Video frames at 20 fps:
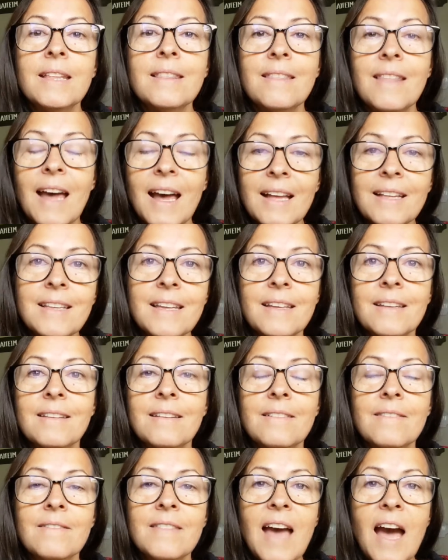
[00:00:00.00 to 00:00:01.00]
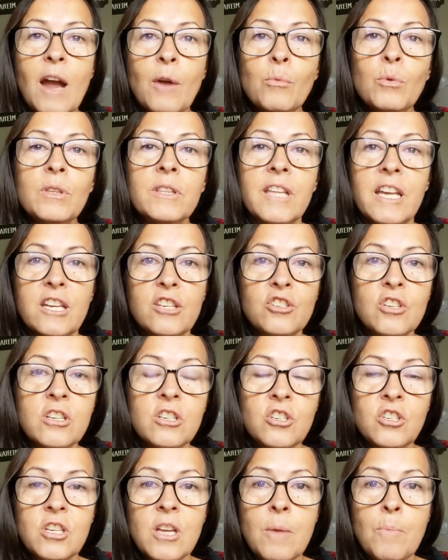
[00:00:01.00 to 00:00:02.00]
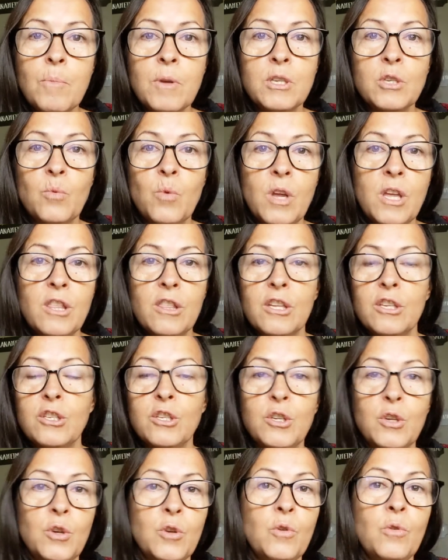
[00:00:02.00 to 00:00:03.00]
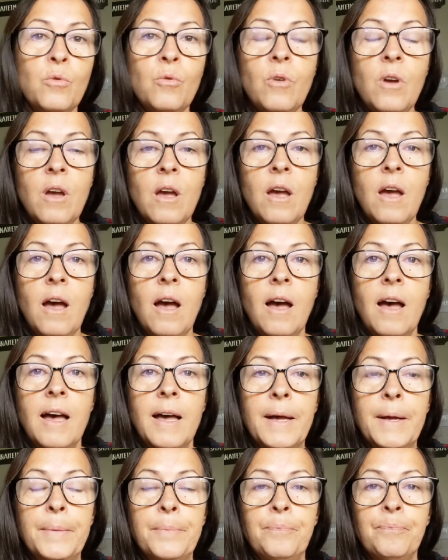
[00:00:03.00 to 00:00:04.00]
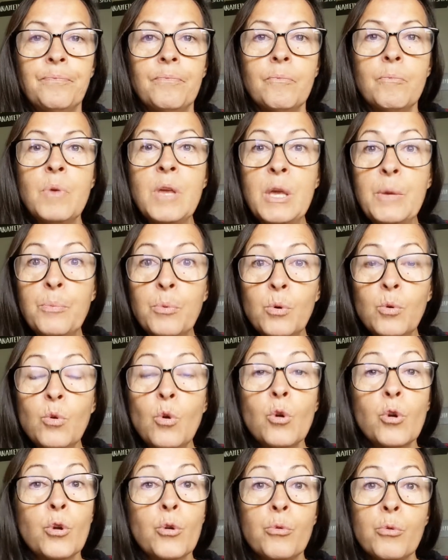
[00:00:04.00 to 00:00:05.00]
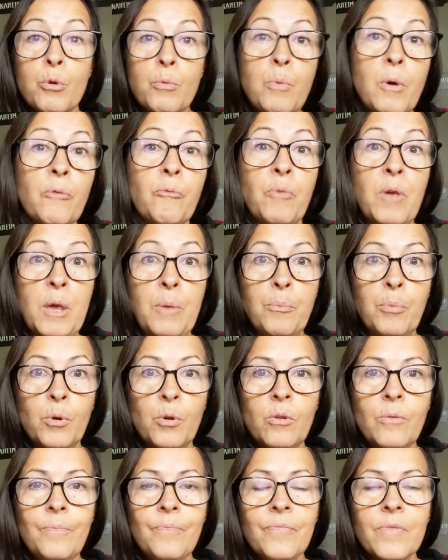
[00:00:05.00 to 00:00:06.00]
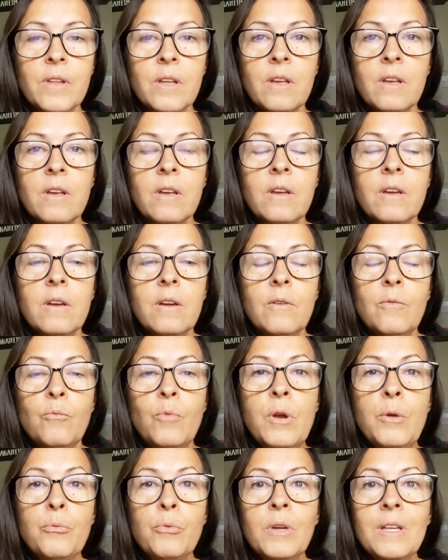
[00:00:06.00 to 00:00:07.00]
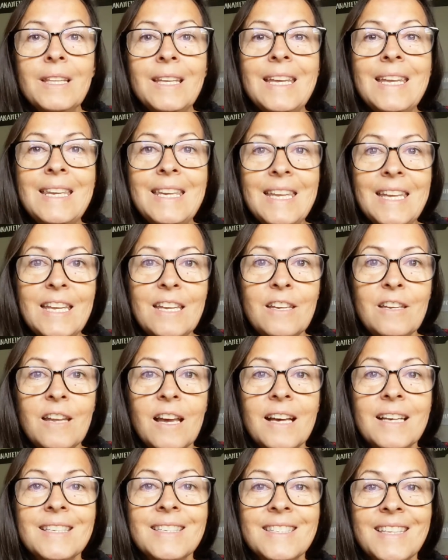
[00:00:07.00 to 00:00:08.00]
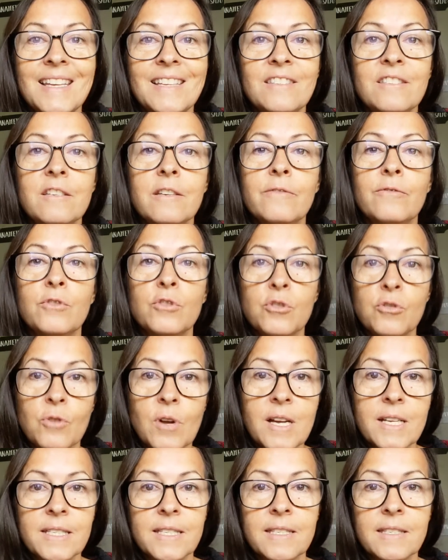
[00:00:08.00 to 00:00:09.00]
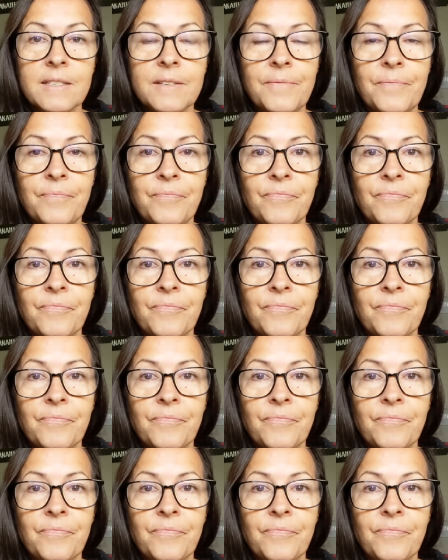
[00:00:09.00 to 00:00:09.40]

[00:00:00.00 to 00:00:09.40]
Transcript: that relationship between the two people or group of people, we really need a sense of trust.